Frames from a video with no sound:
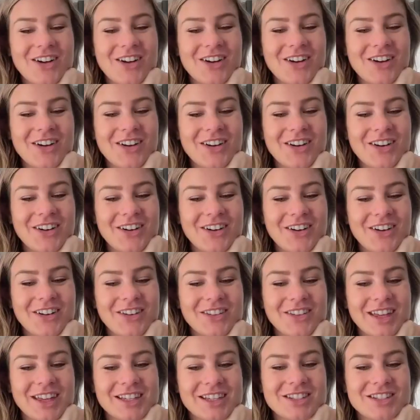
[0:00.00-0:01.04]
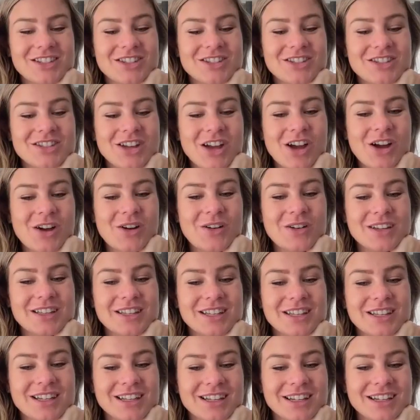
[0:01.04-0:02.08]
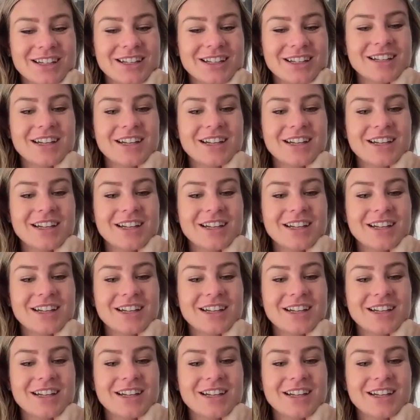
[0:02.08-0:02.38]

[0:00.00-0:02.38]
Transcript: I was in like that high beta, like stress